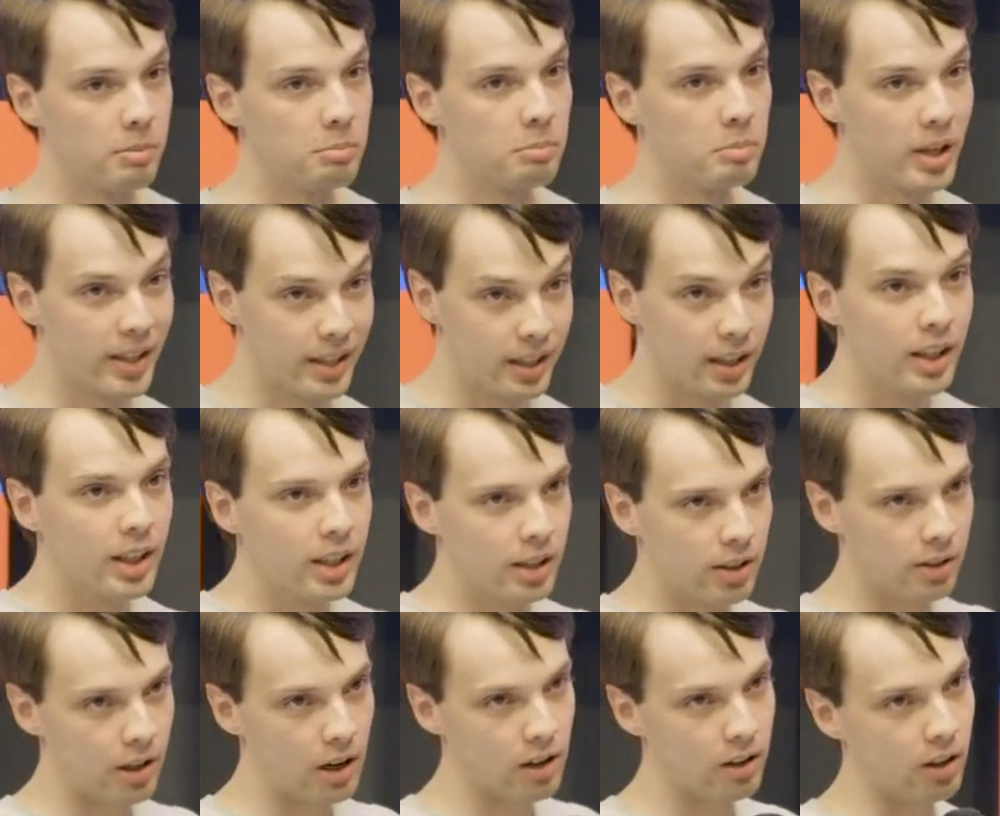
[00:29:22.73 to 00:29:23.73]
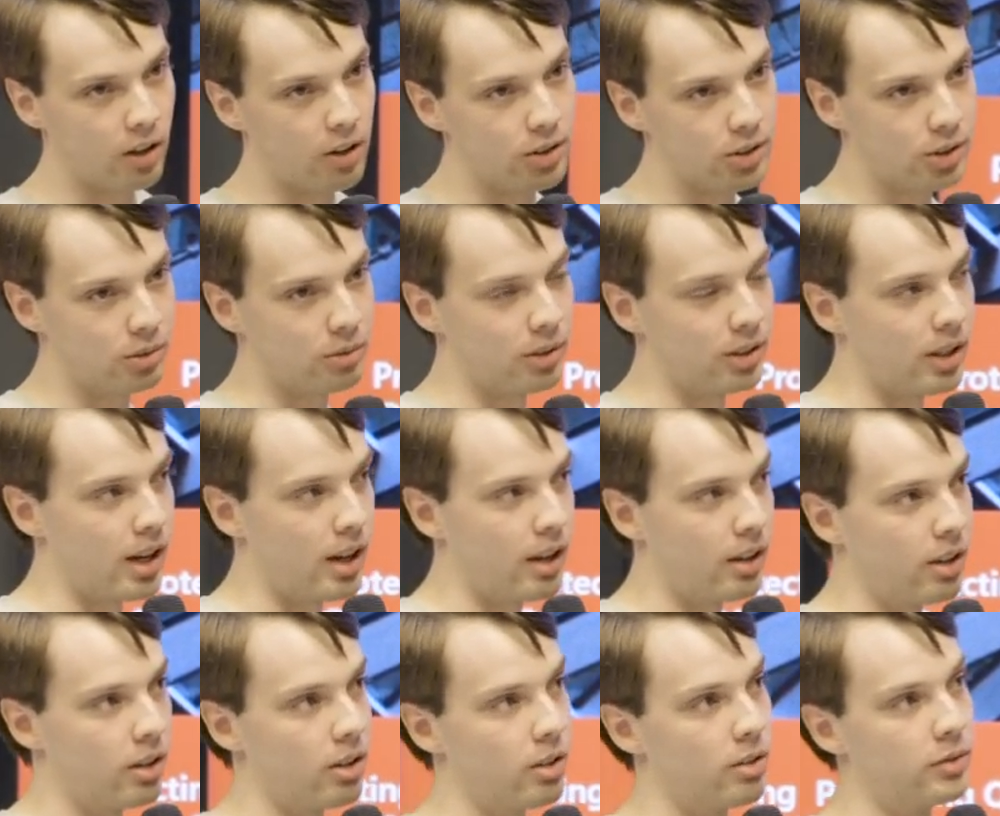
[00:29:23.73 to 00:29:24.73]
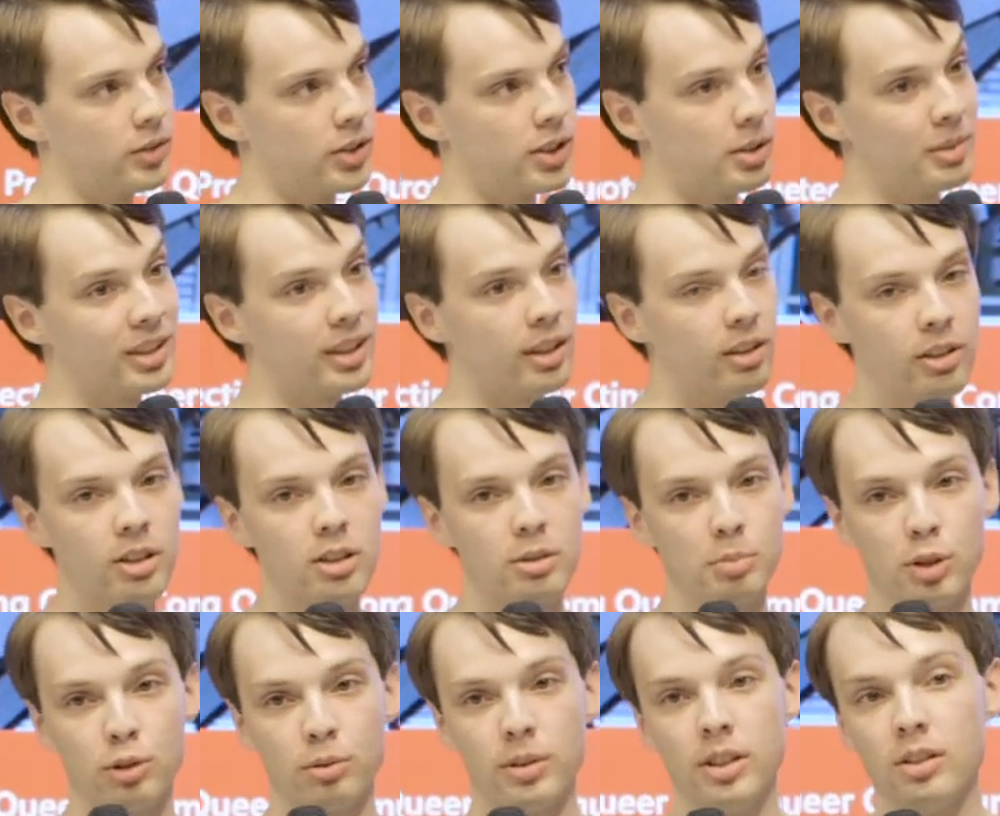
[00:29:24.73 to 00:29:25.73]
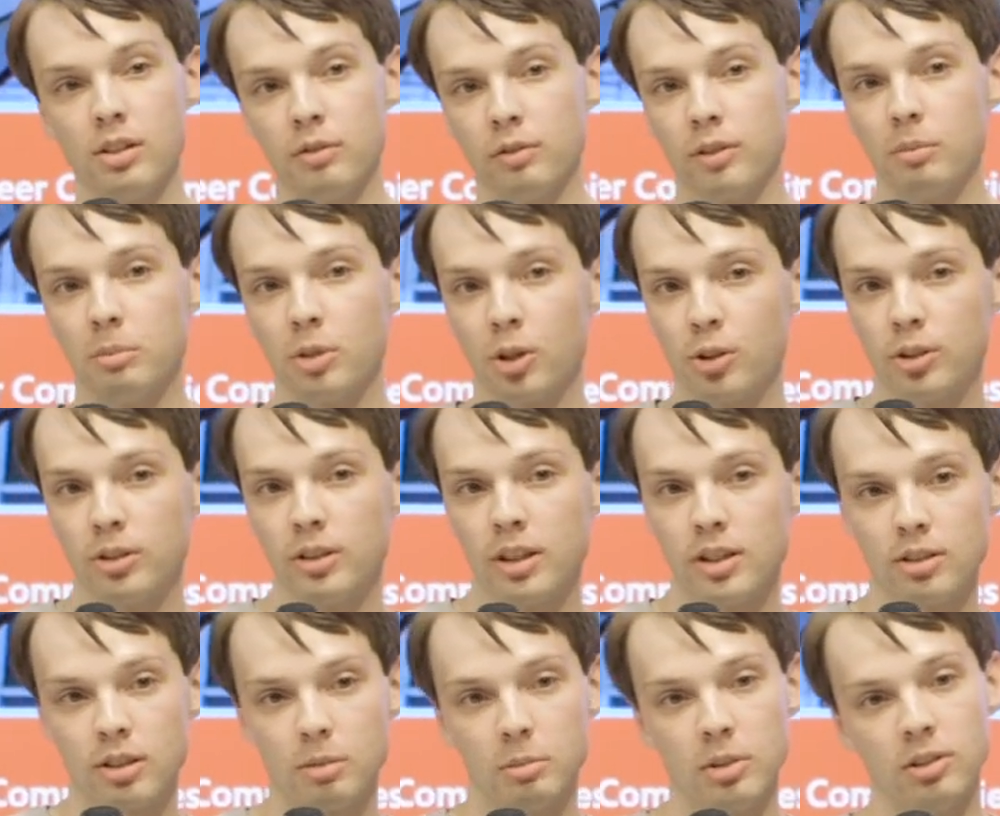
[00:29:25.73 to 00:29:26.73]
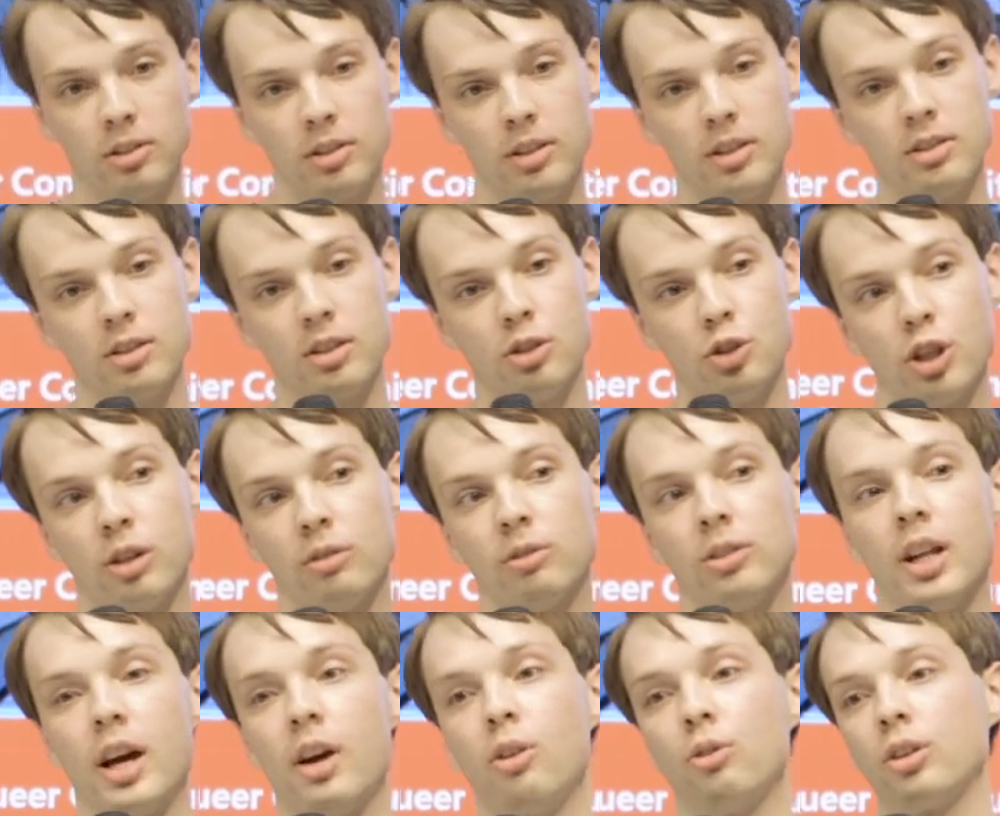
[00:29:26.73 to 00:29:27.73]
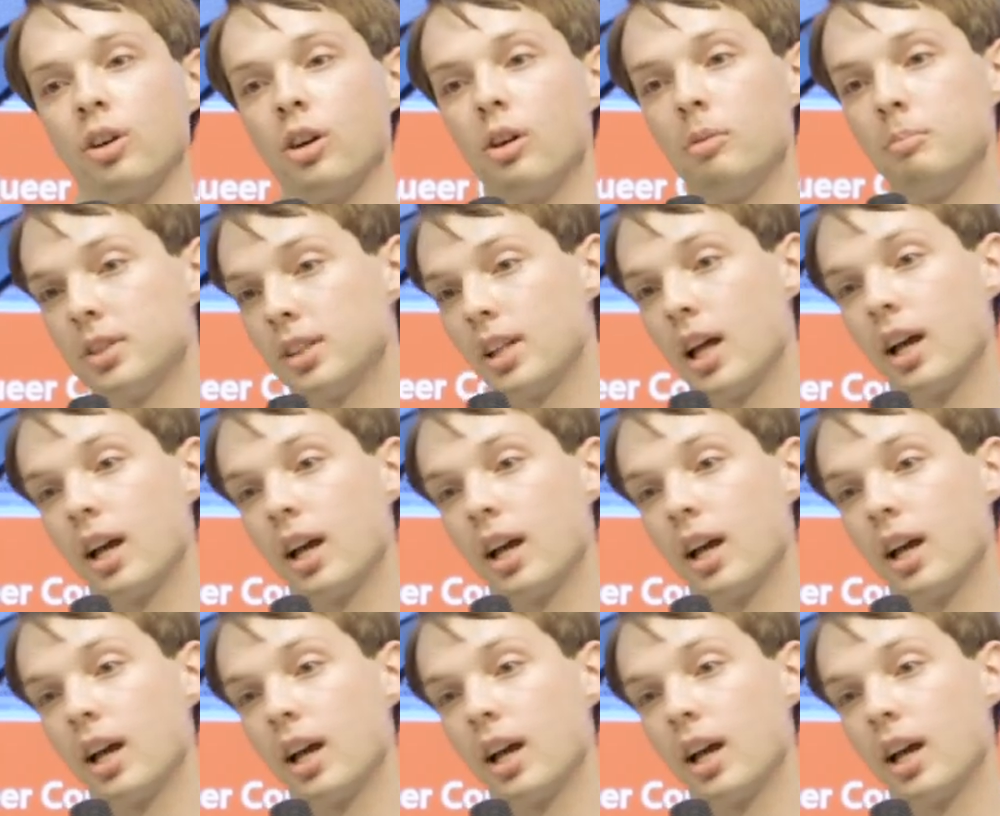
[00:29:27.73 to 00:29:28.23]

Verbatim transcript: but there are also a lot of similarities between different marginalized communities in general outcomes,